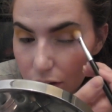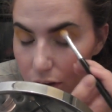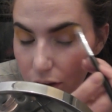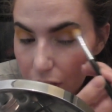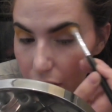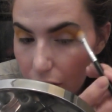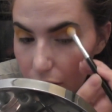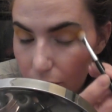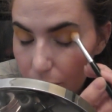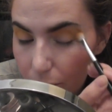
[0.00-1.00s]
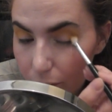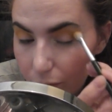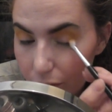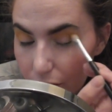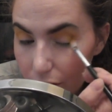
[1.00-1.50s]
So yeah,
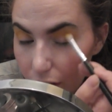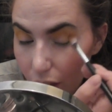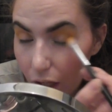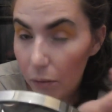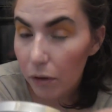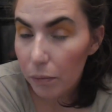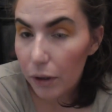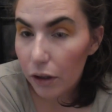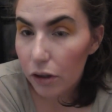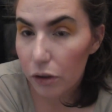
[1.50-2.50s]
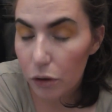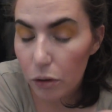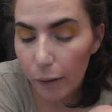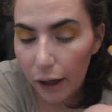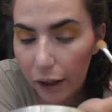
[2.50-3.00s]
and with being on a no
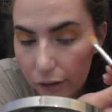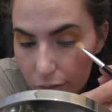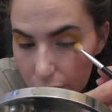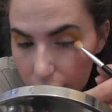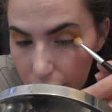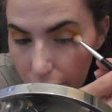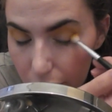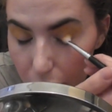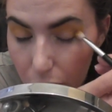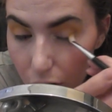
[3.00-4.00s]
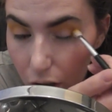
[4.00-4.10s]
buy now,